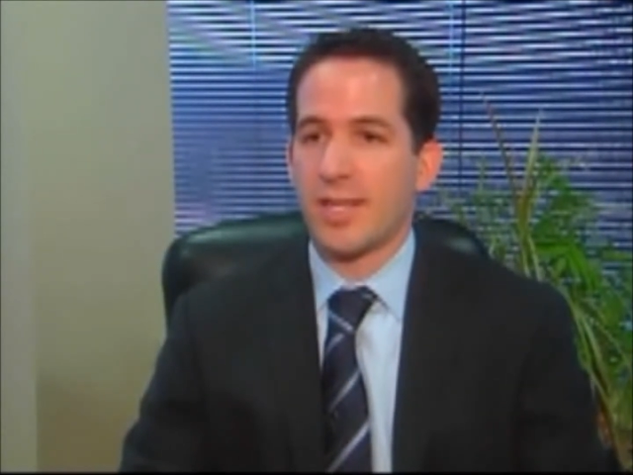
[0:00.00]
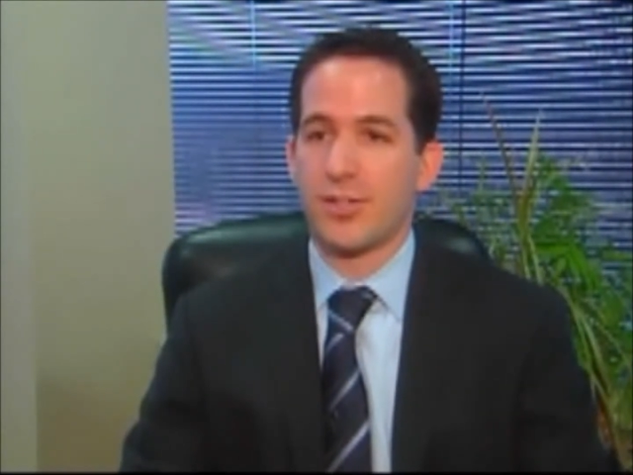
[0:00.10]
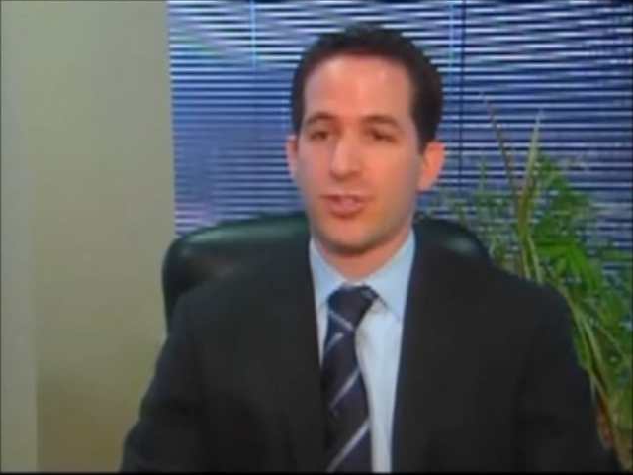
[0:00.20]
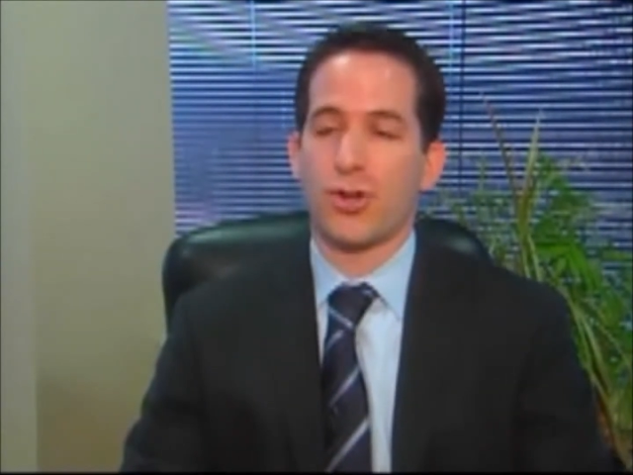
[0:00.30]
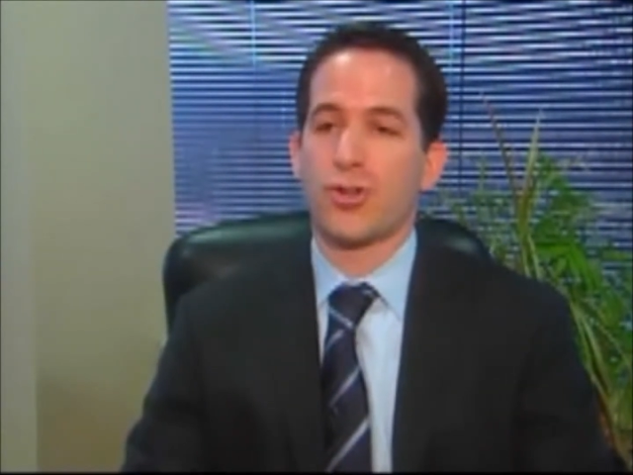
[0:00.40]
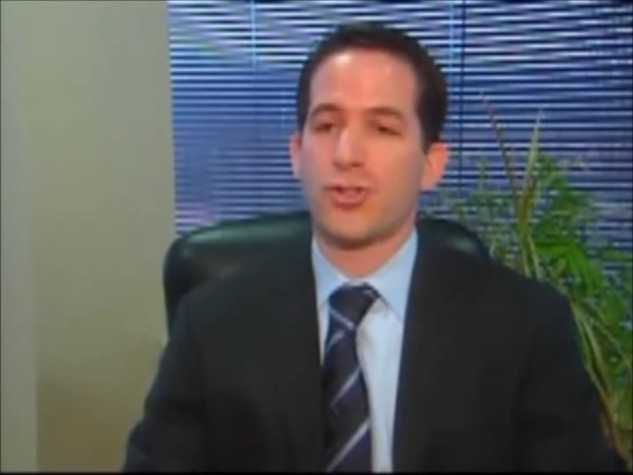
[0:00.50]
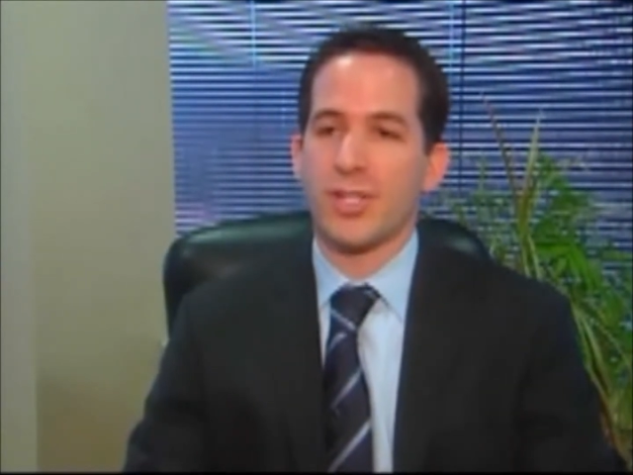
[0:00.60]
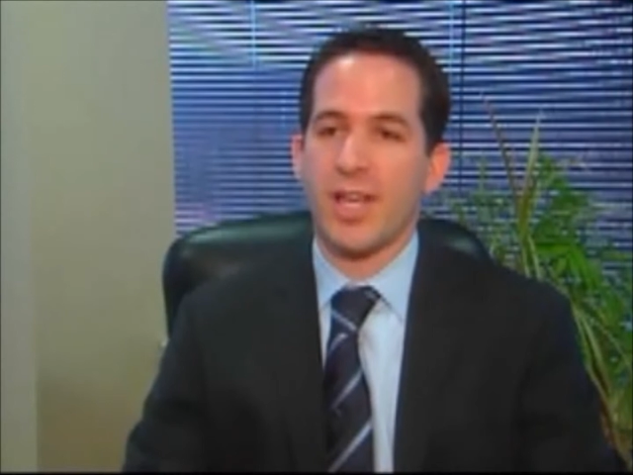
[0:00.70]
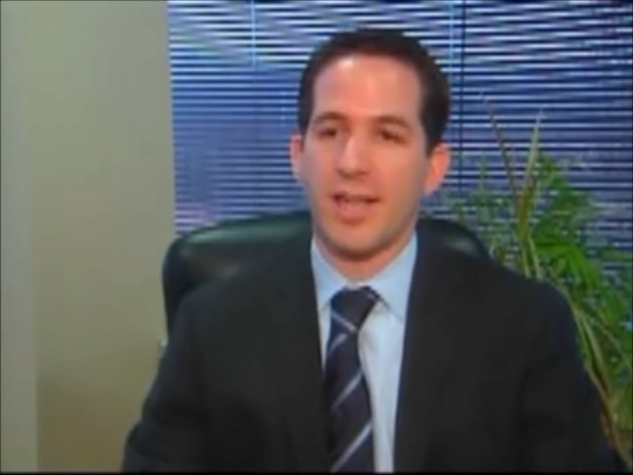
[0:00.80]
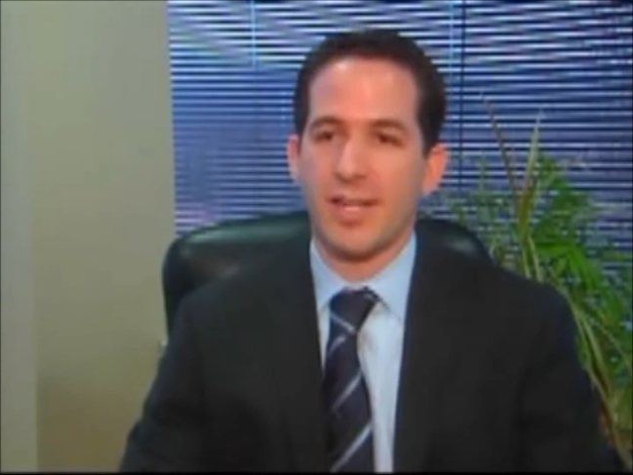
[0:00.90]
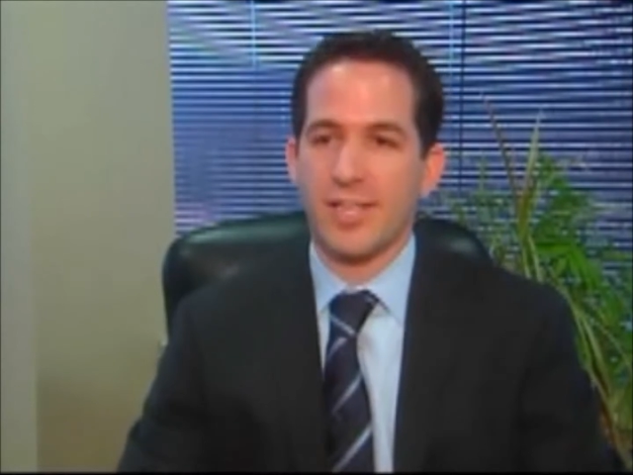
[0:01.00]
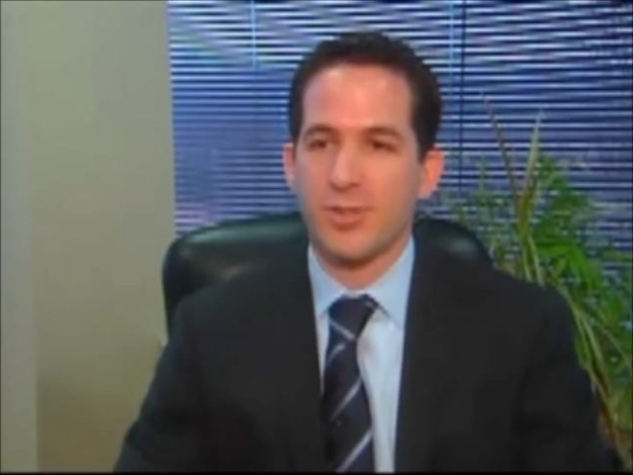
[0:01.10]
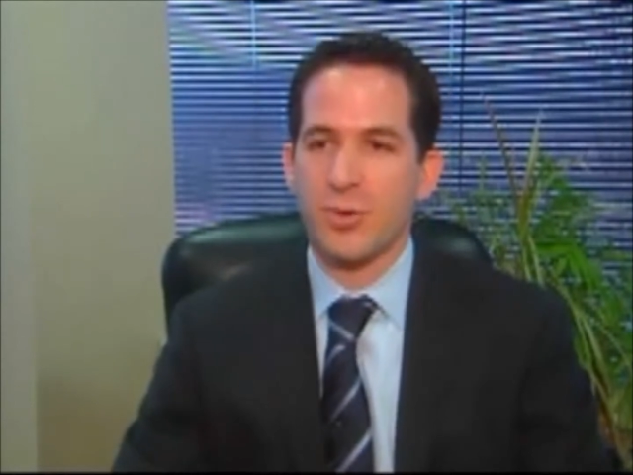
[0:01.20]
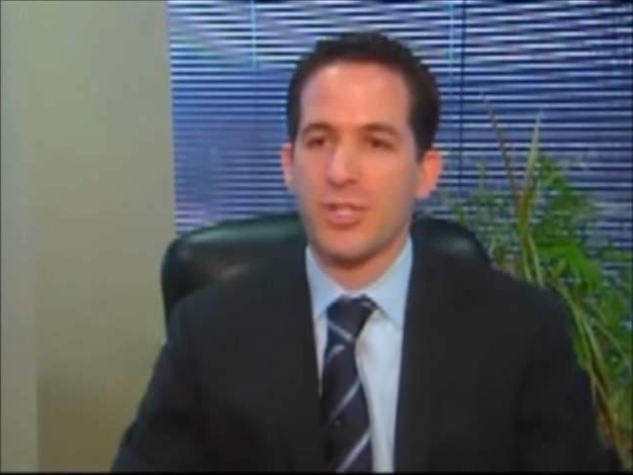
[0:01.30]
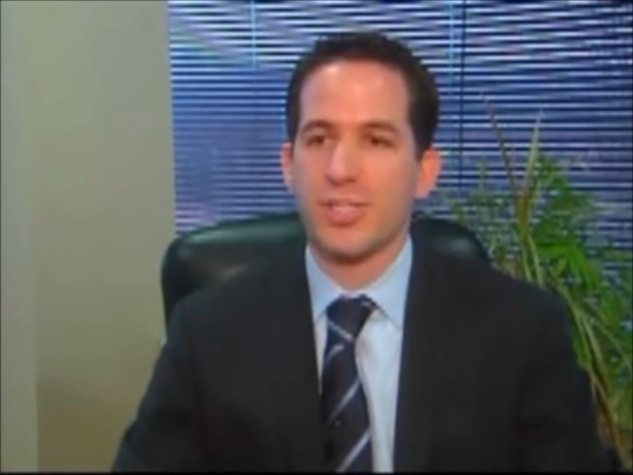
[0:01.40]
And there's urge
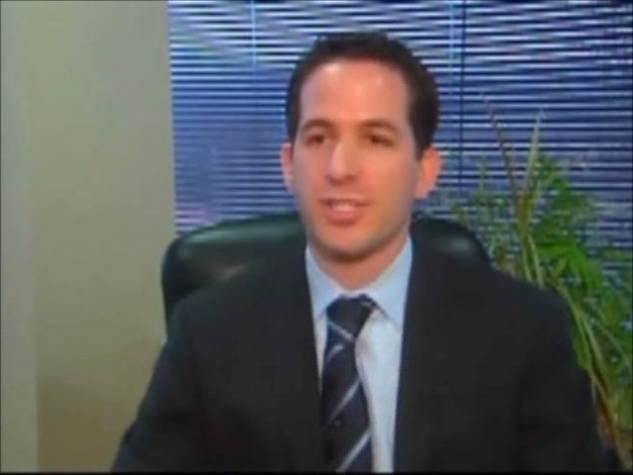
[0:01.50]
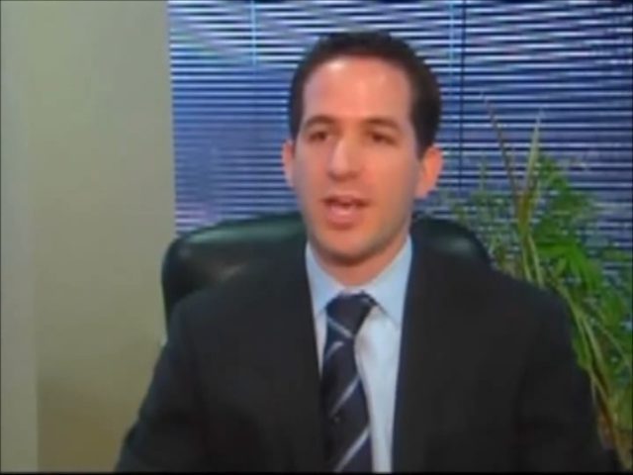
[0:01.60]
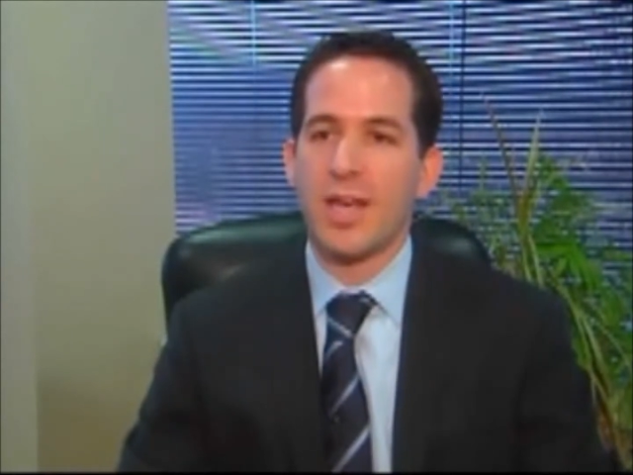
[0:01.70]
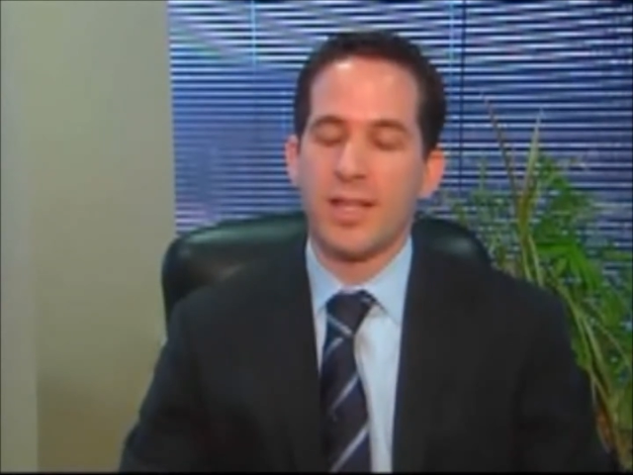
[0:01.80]
incontinence, which is